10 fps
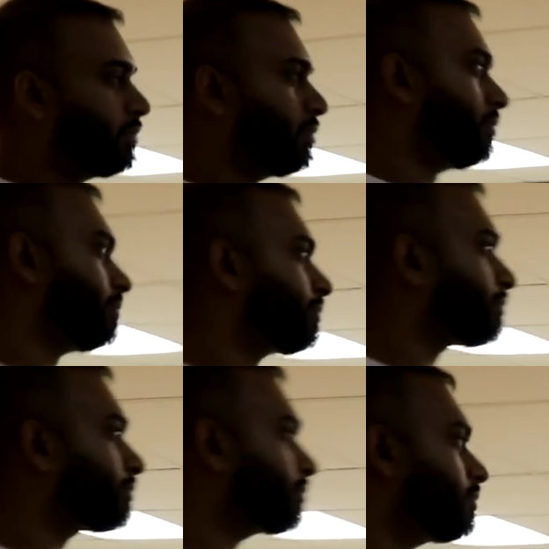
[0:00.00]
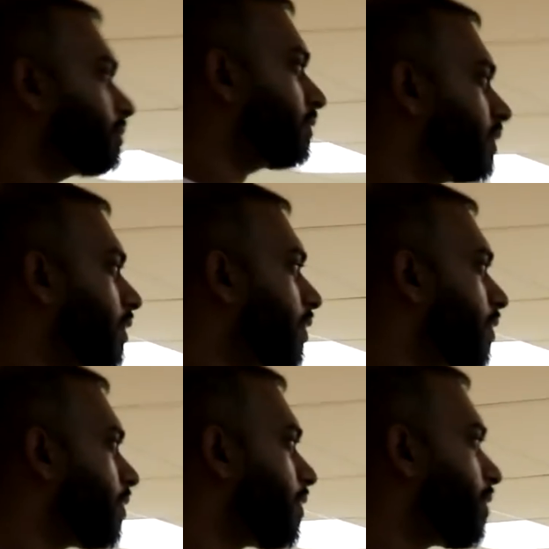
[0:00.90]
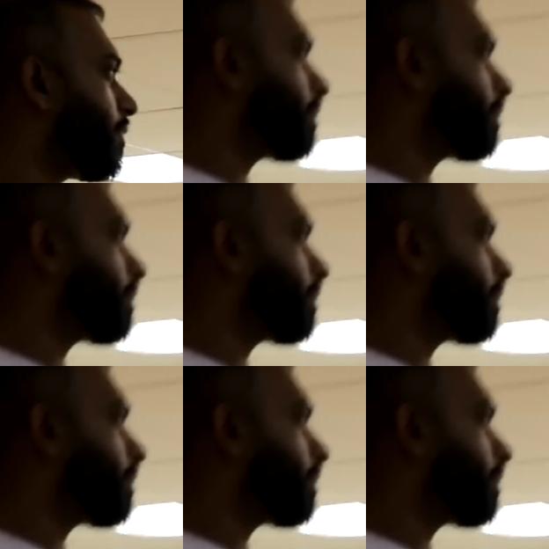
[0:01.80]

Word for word: All right, guys. We'll be back soon.